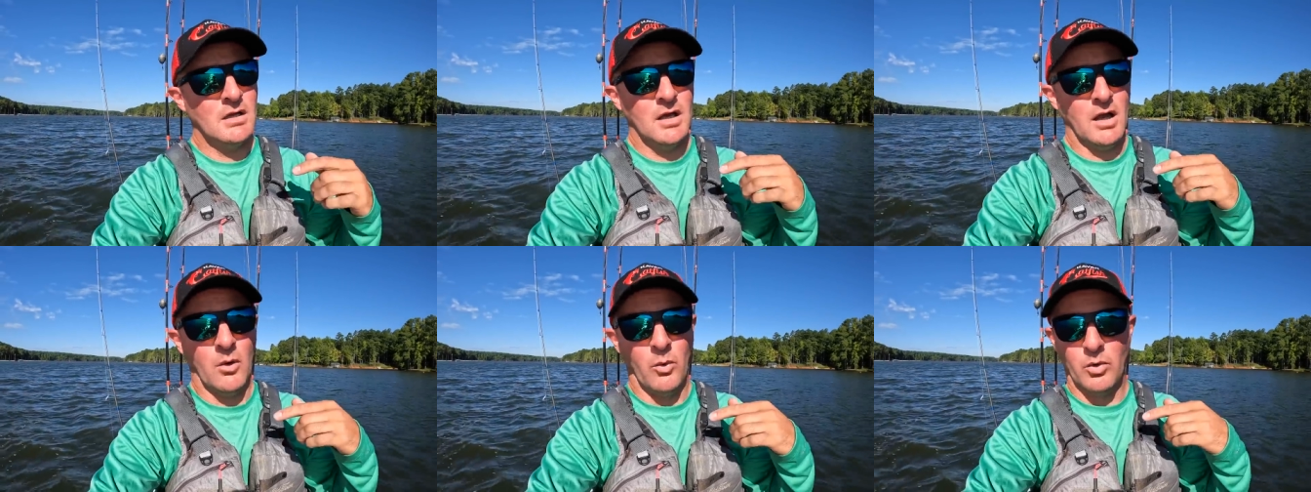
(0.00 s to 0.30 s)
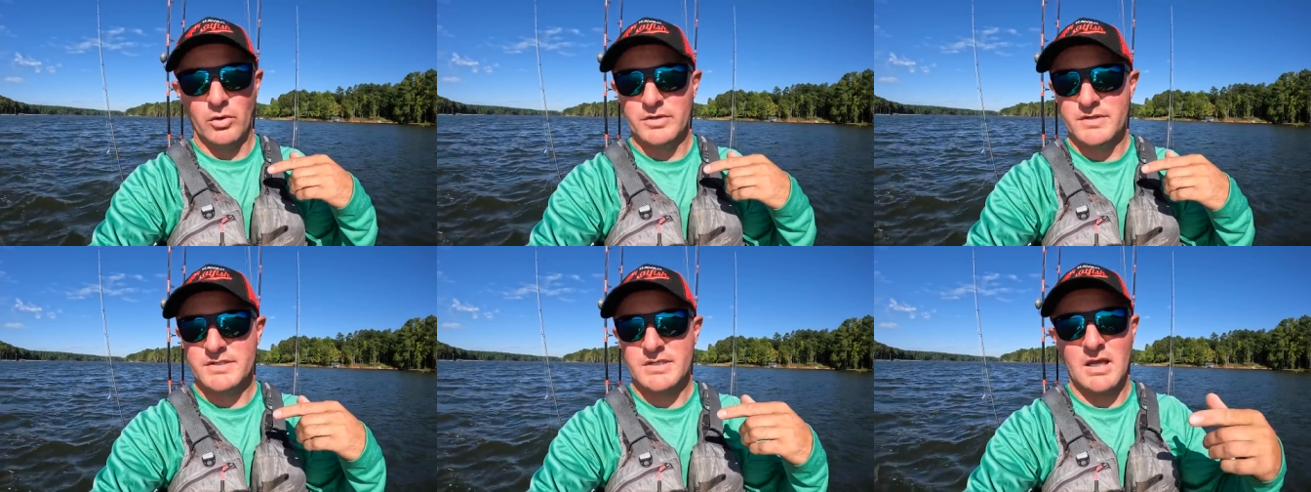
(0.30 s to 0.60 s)
And
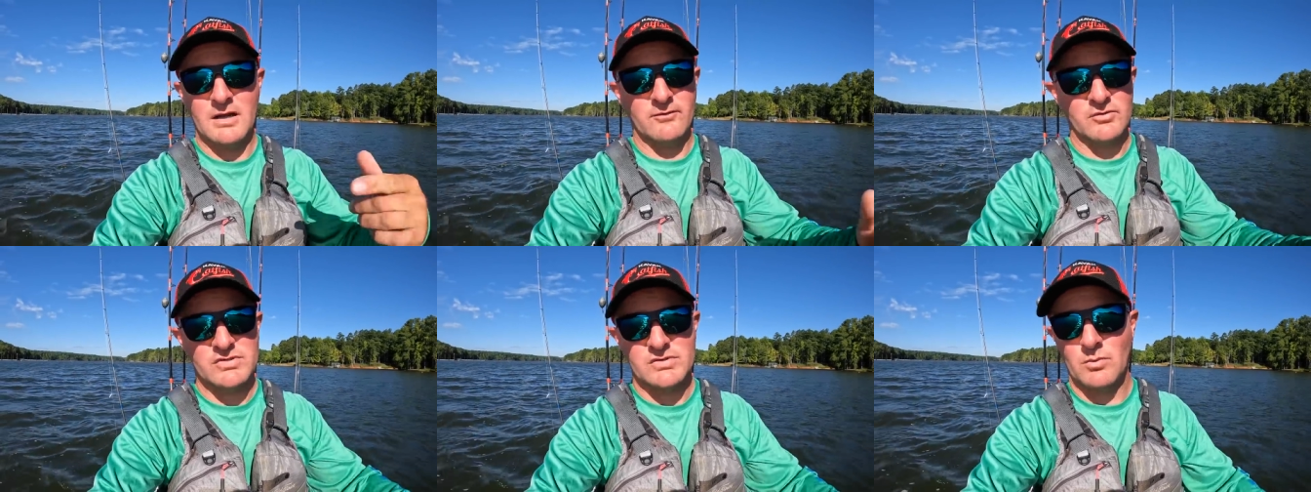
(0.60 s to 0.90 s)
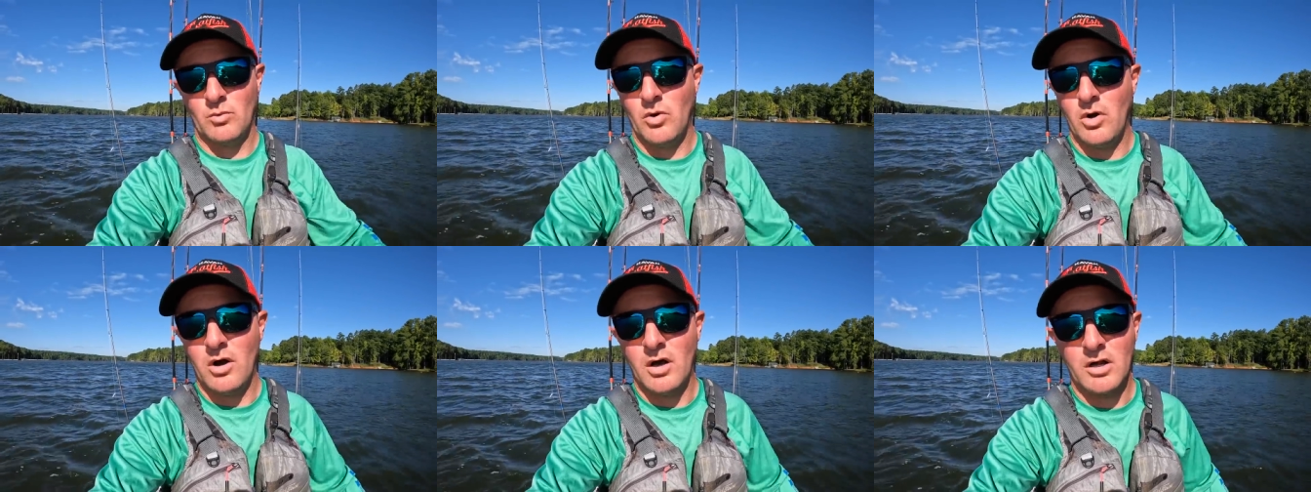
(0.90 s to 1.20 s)
we'll just cover
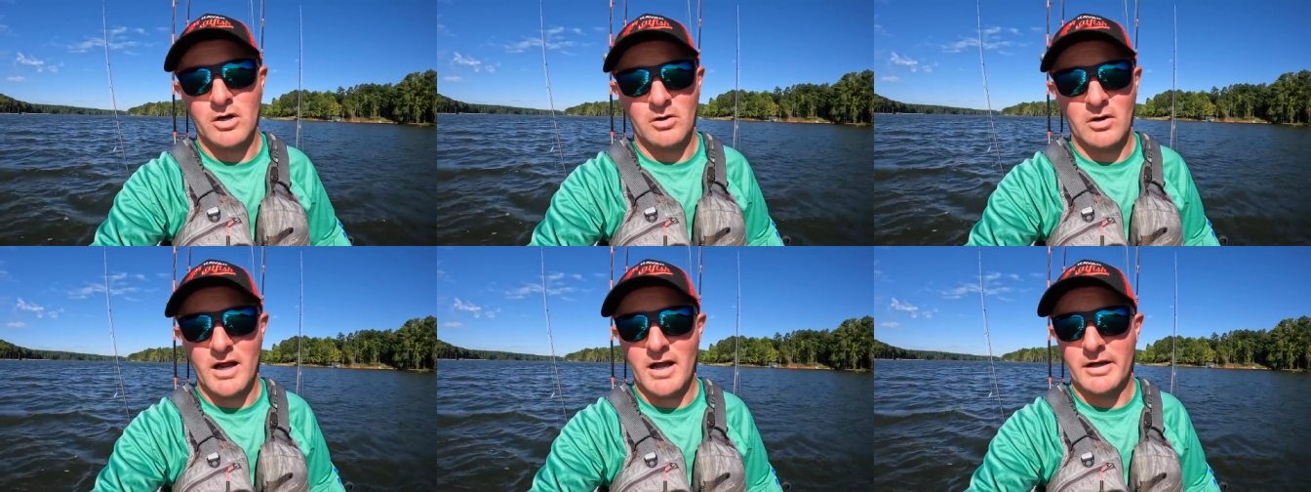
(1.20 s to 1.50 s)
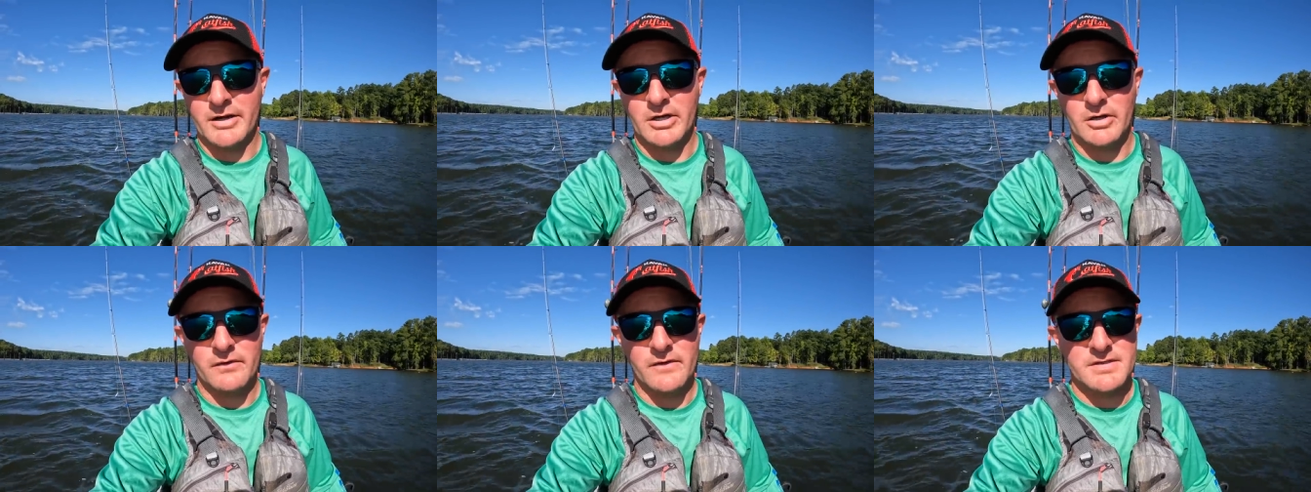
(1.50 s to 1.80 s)
some water
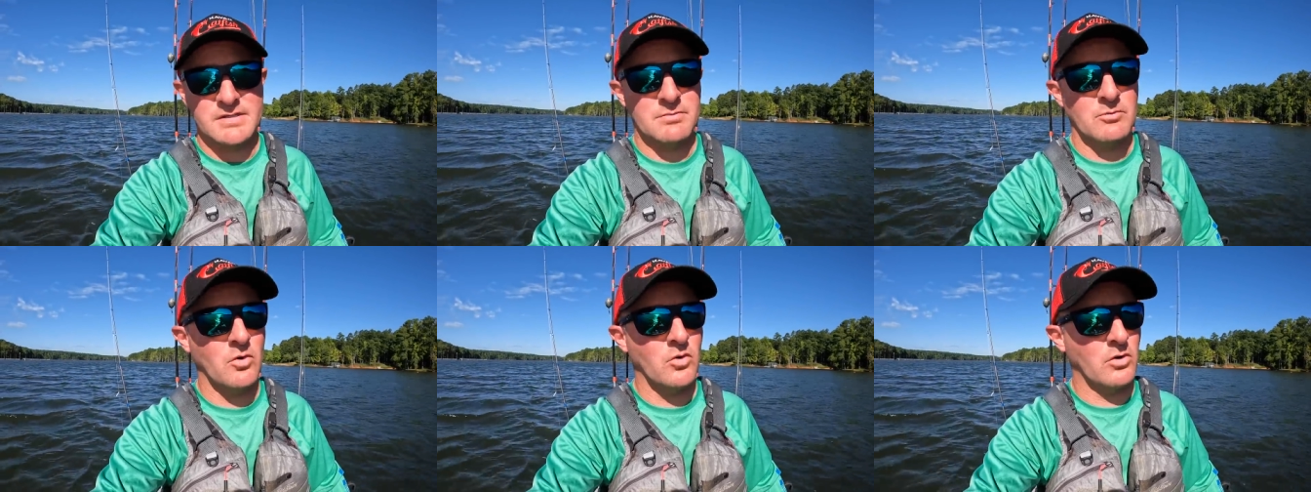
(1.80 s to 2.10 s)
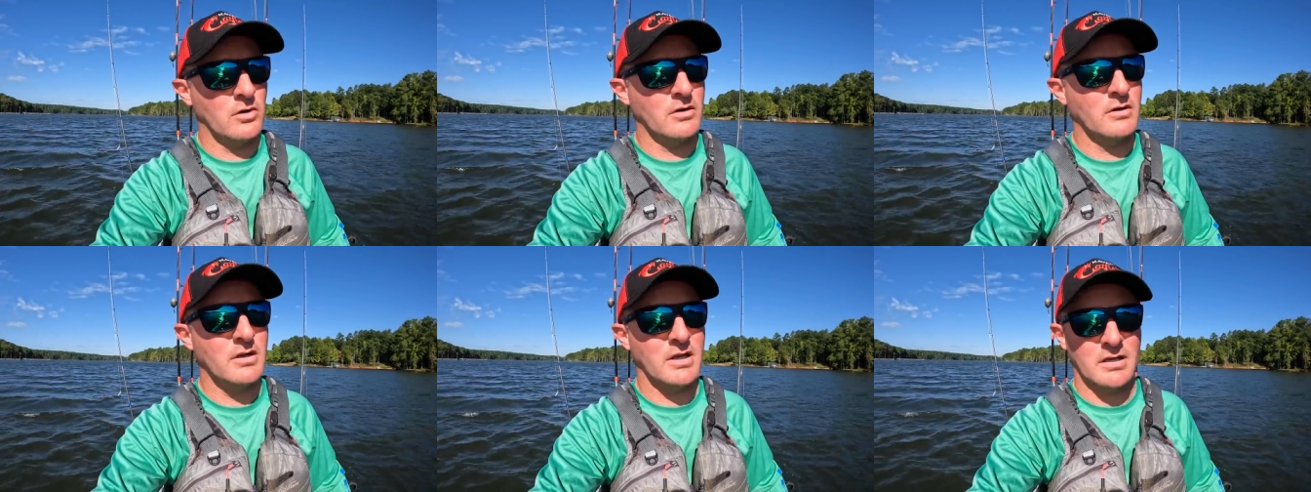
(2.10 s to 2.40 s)
out here this
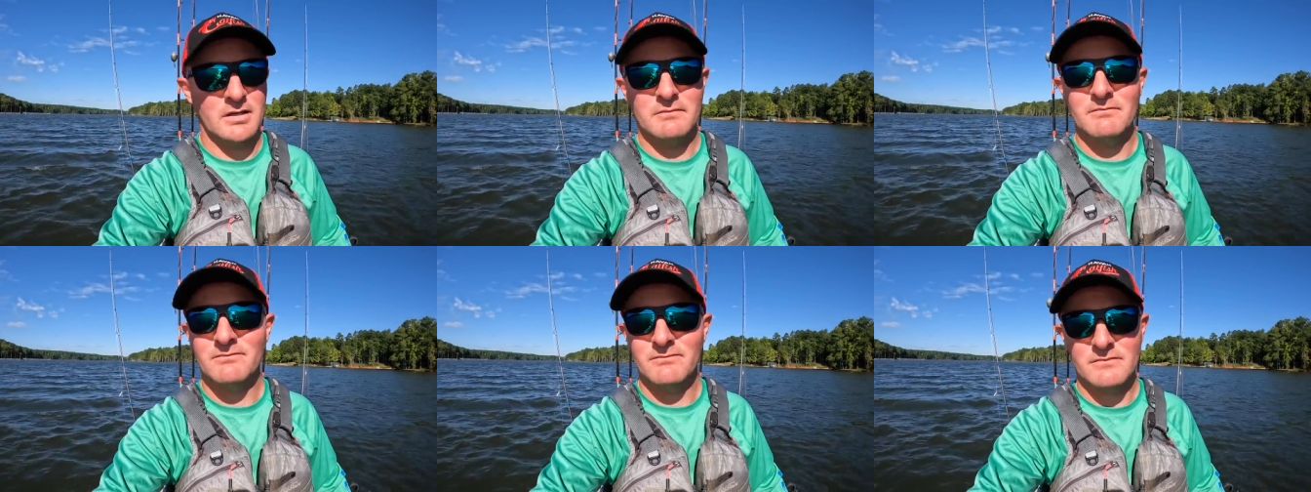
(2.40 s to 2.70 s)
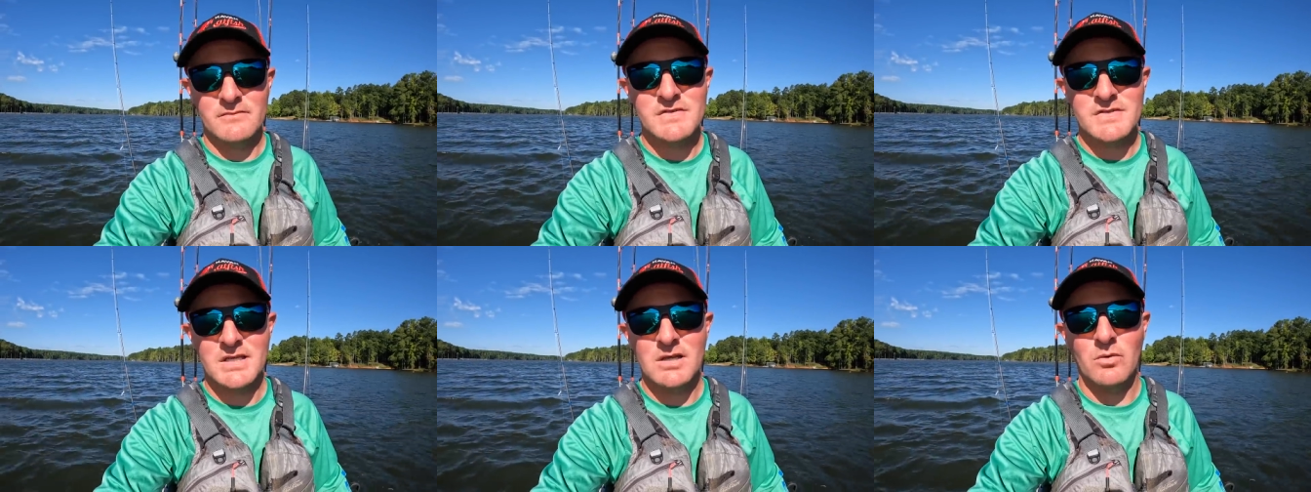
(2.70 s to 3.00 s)
morning and
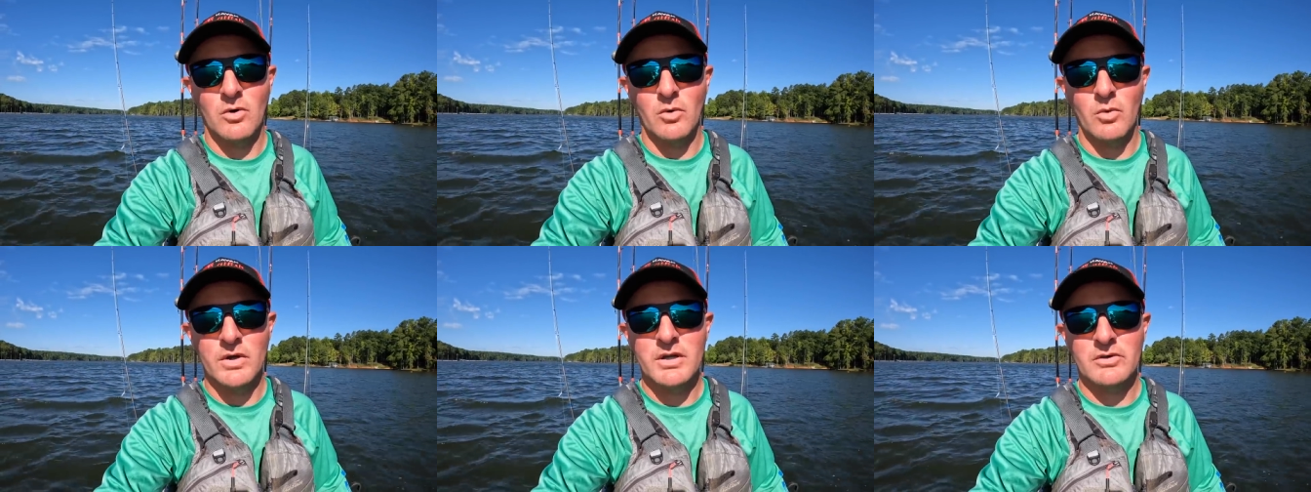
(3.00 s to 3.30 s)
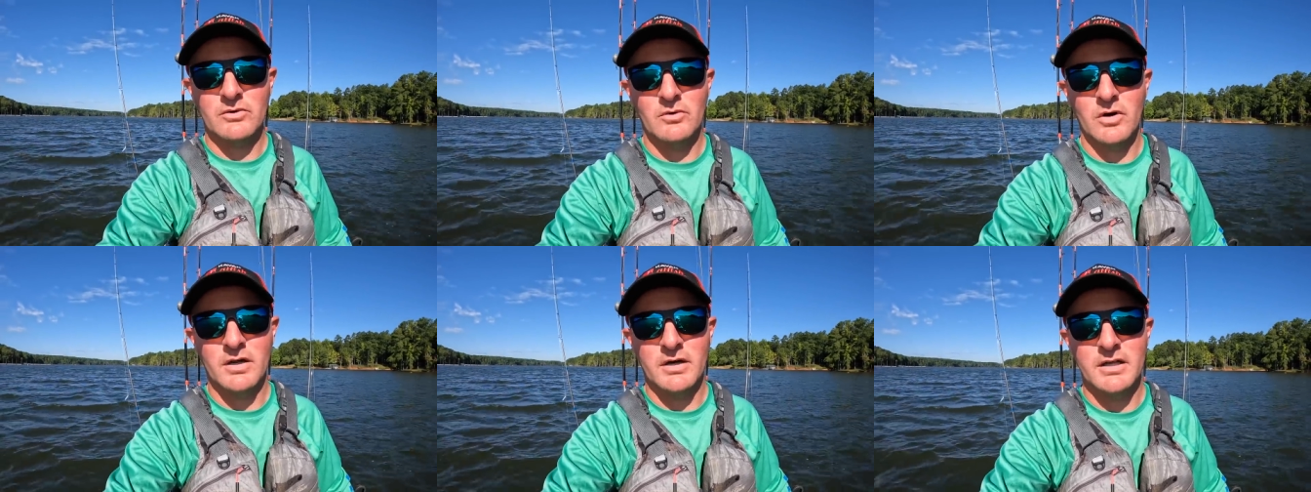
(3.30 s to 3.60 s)
see what we
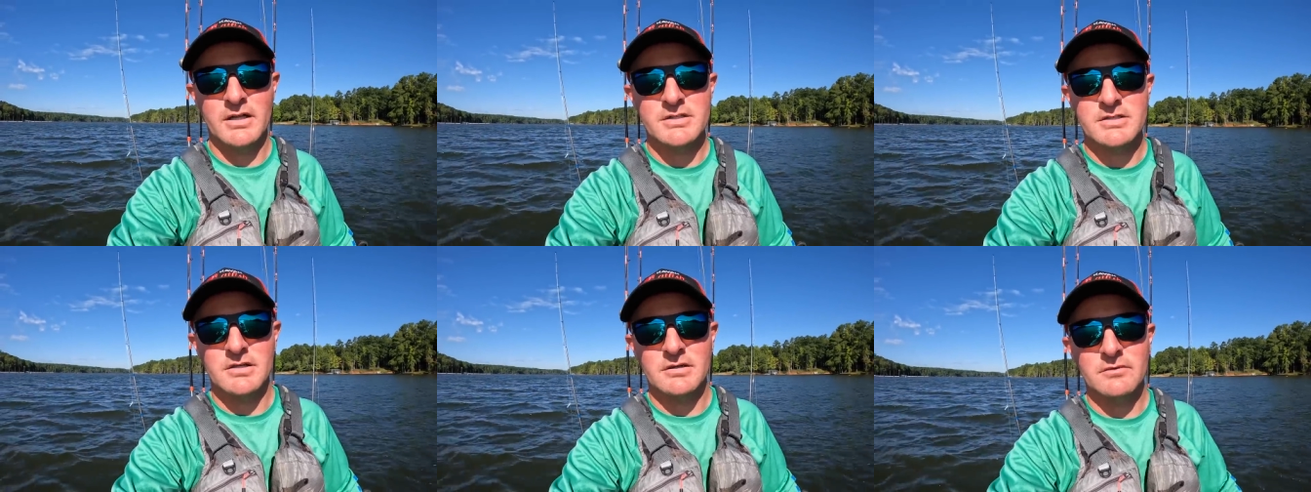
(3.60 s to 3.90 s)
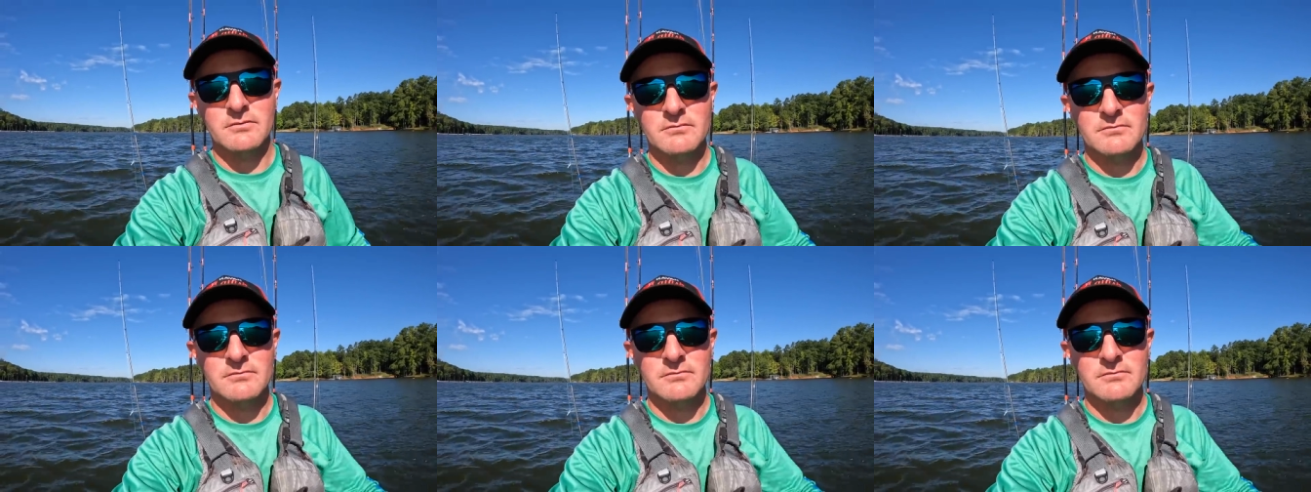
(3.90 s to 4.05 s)
can run into.